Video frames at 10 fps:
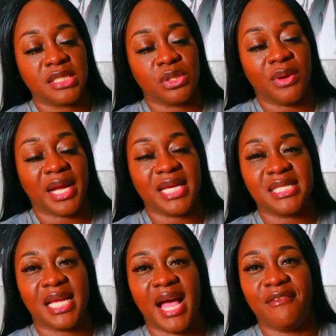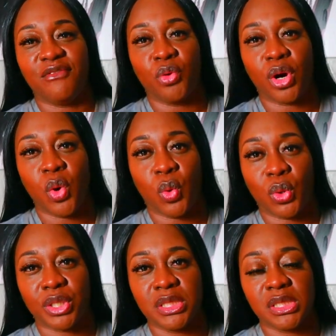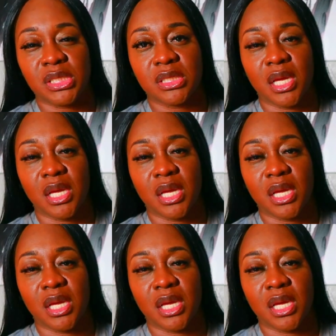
So I guess it got four horns